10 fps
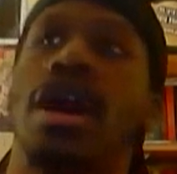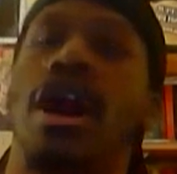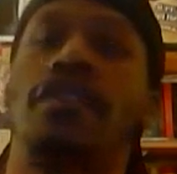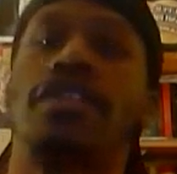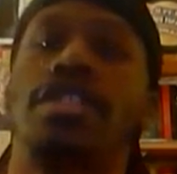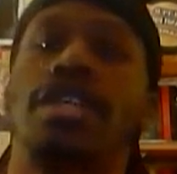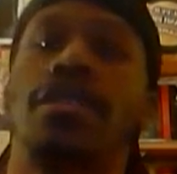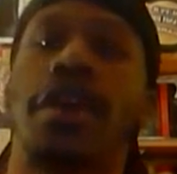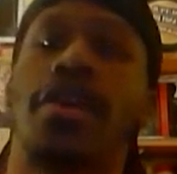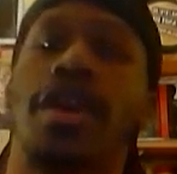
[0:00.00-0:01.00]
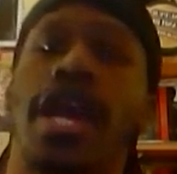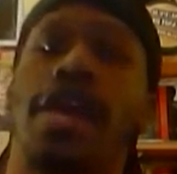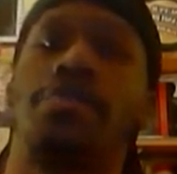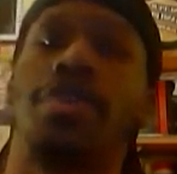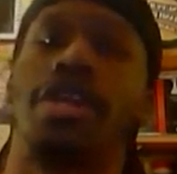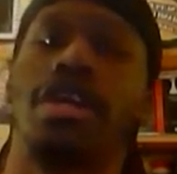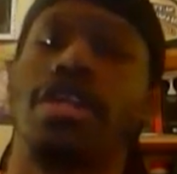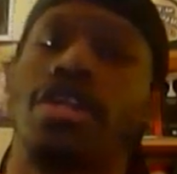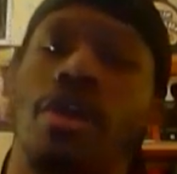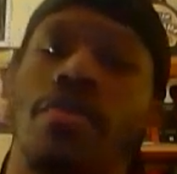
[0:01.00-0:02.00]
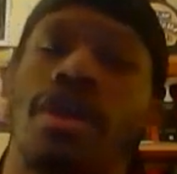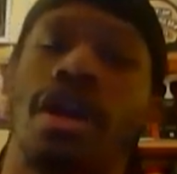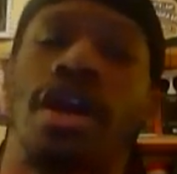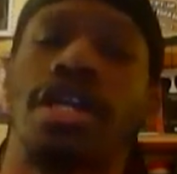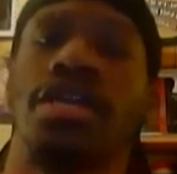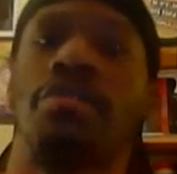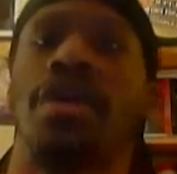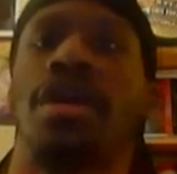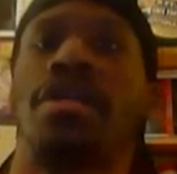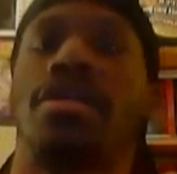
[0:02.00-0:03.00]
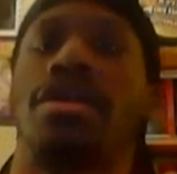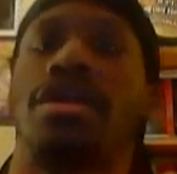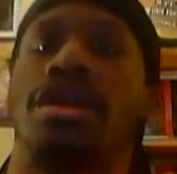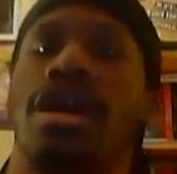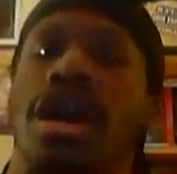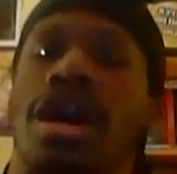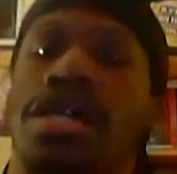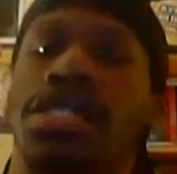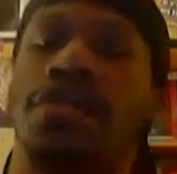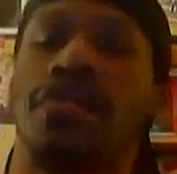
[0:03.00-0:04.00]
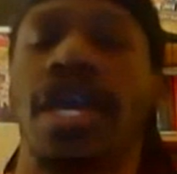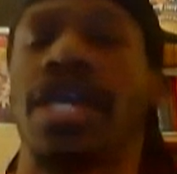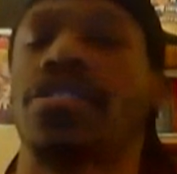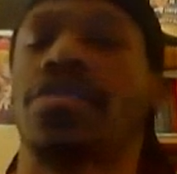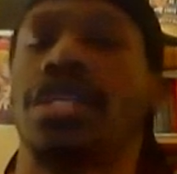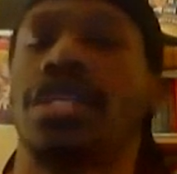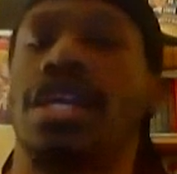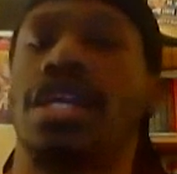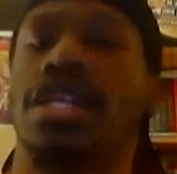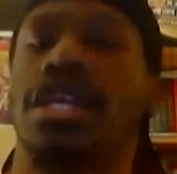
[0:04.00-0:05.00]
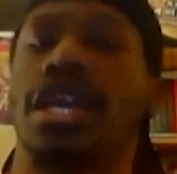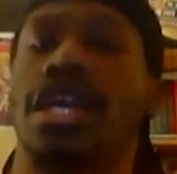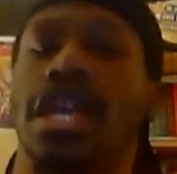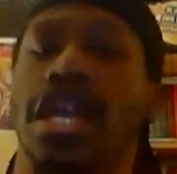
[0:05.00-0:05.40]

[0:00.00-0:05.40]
obviously Cracker had pretty good armament hockey, but Smoothie hasn't really done anything yet.